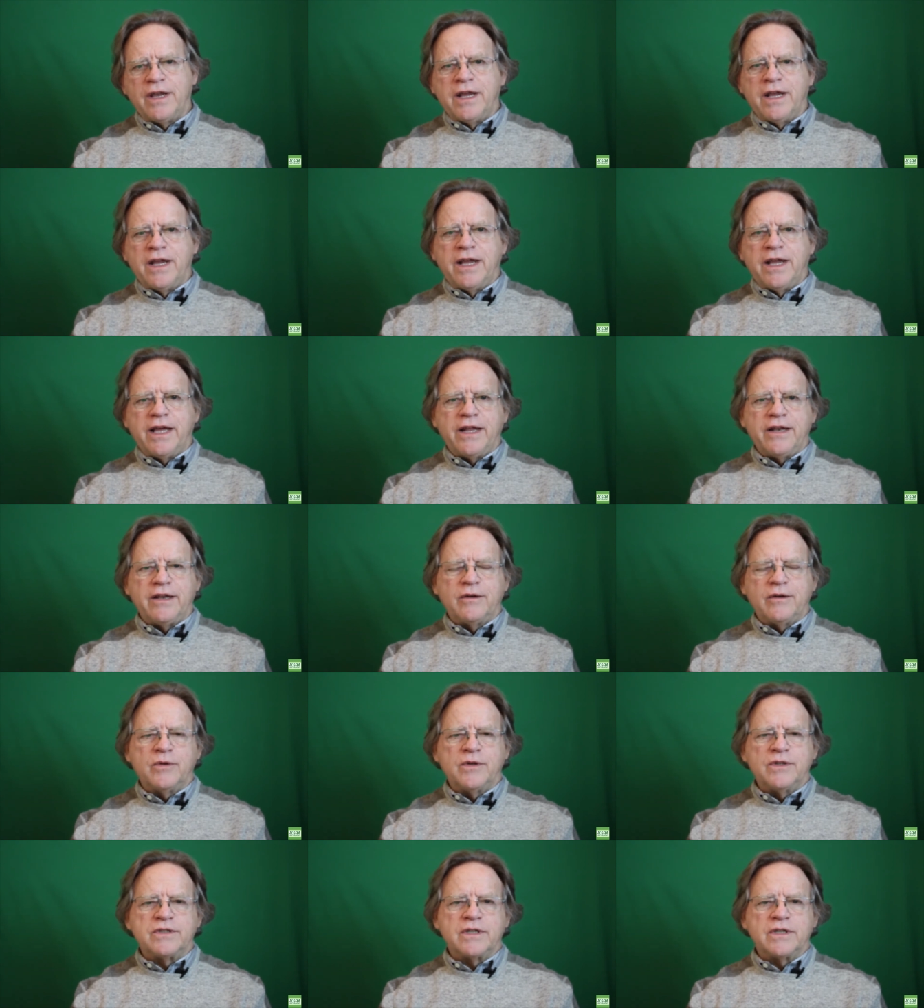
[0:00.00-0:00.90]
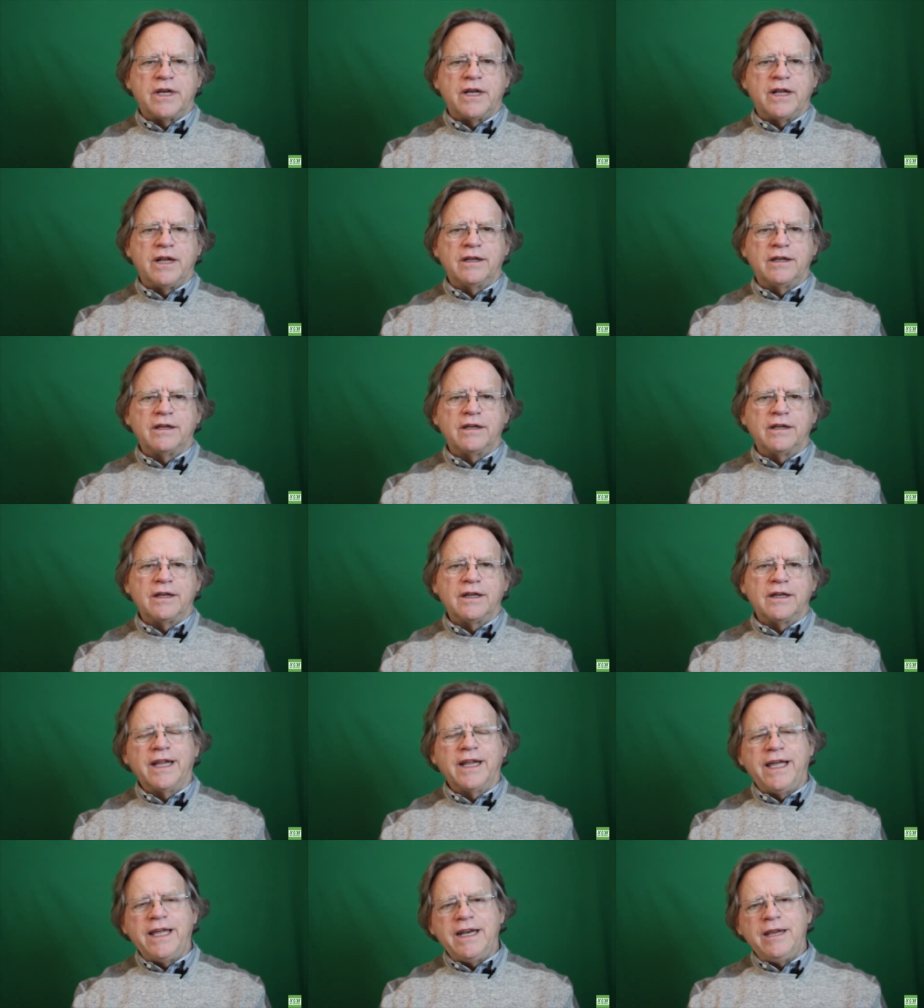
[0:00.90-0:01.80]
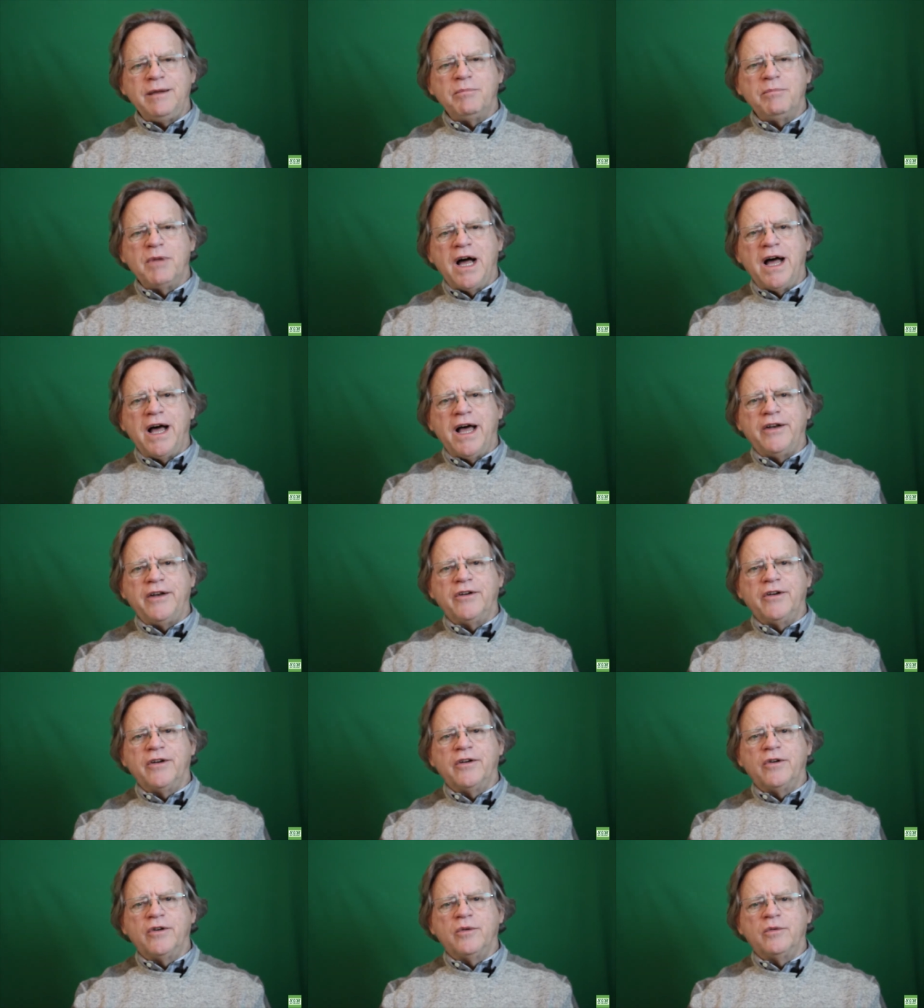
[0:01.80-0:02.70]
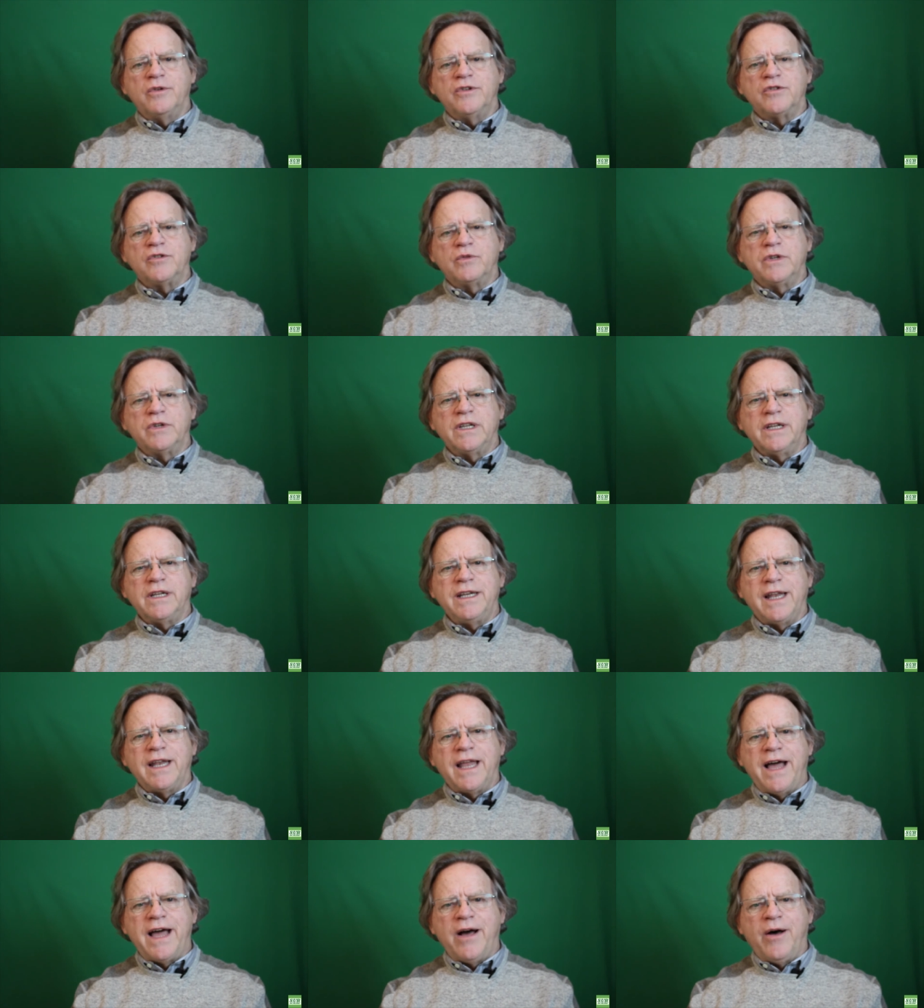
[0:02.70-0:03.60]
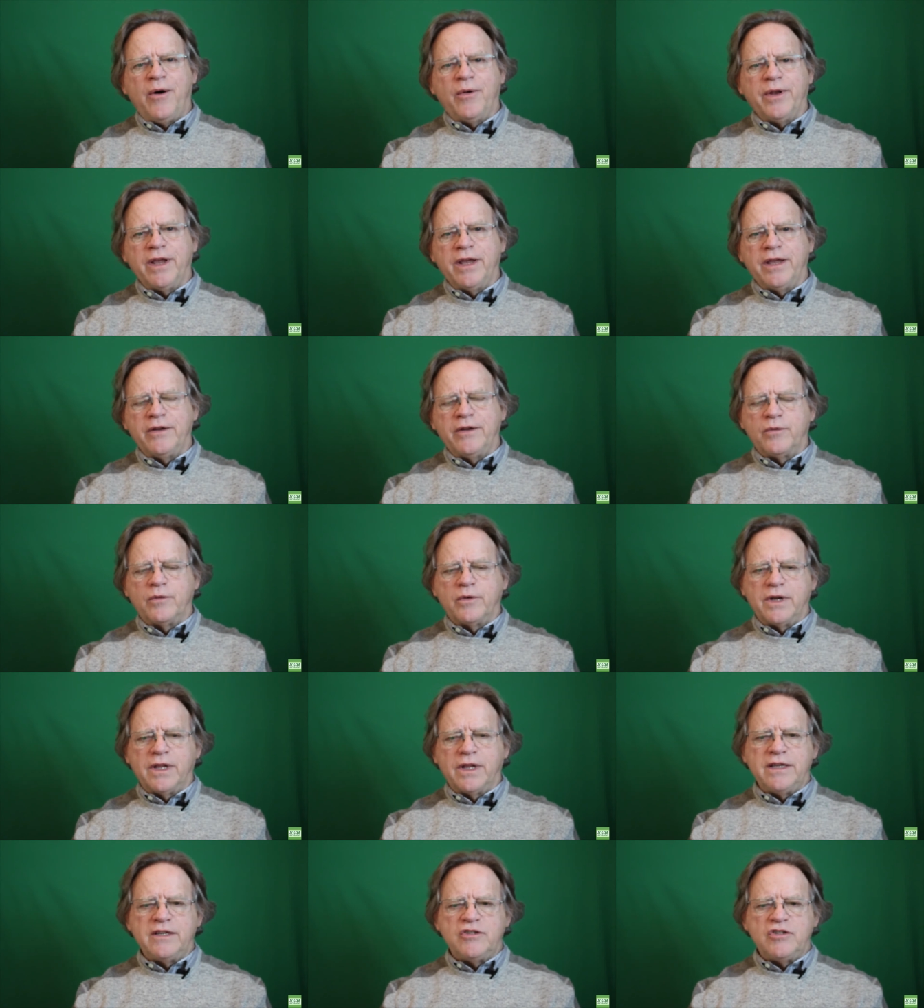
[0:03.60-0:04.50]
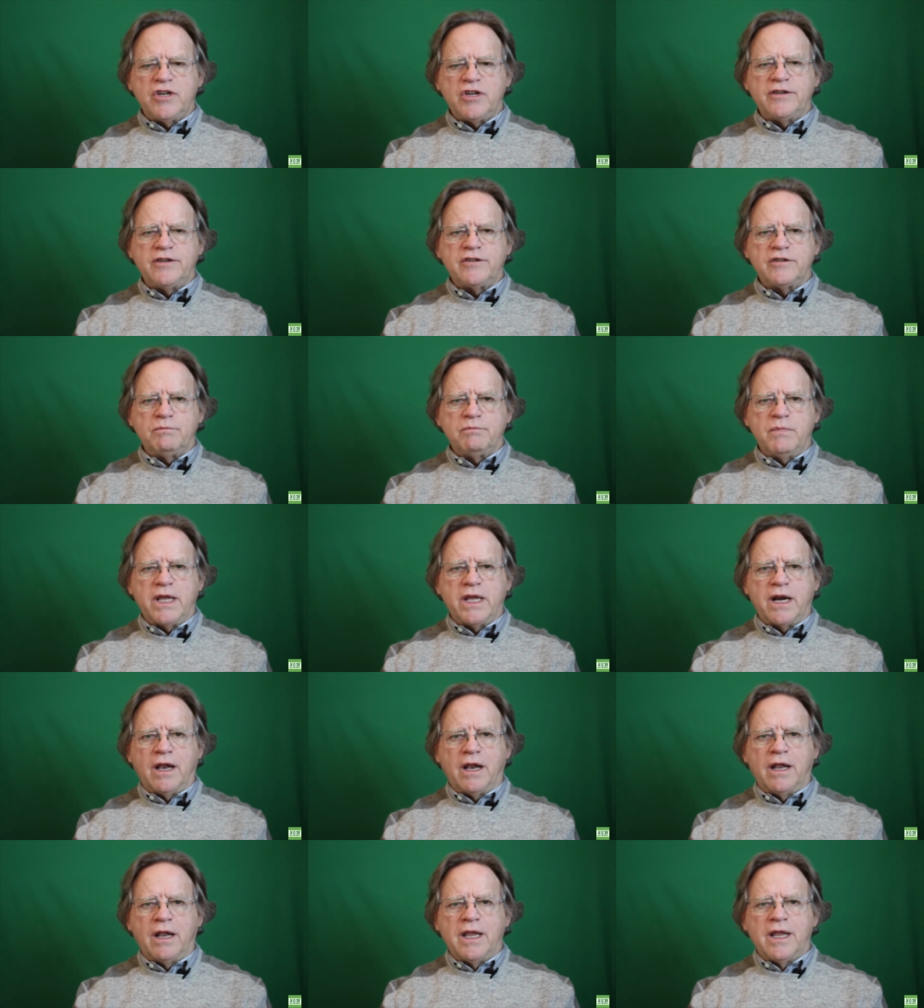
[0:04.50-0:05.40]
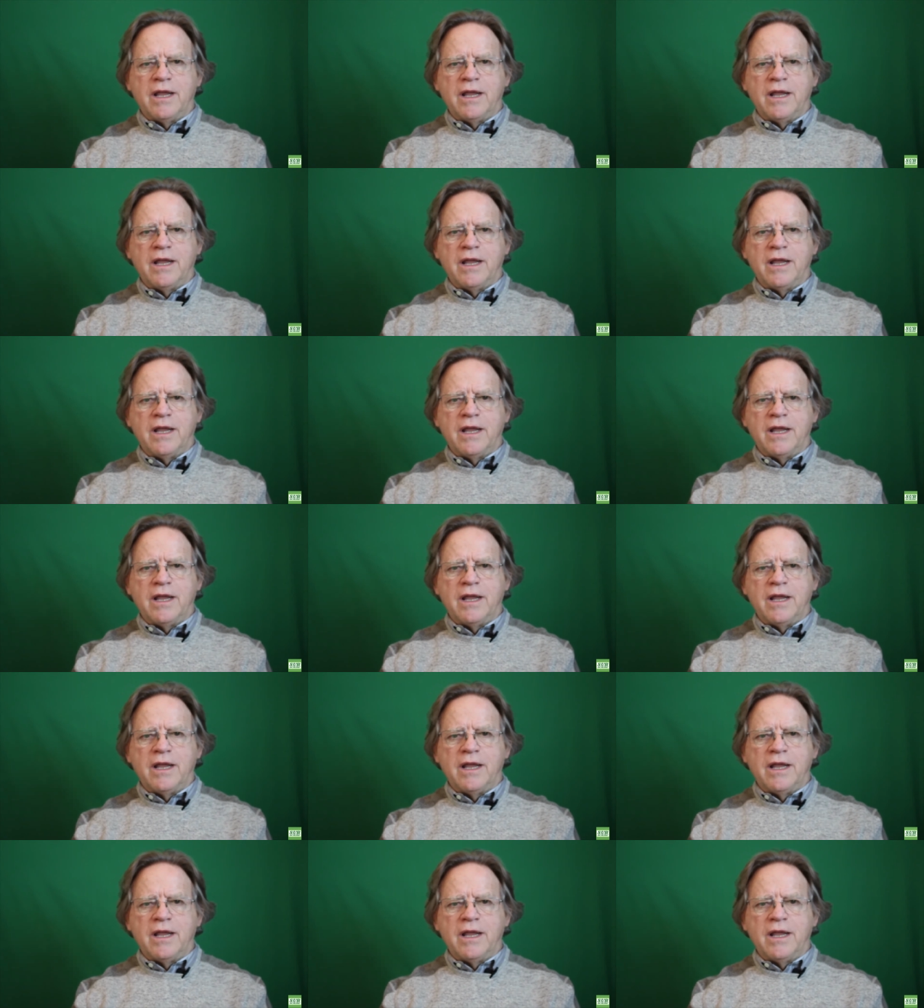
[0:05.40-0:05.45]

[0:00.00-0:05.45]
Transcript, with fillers: and there was a lady behind her who was really loud and really judgmental,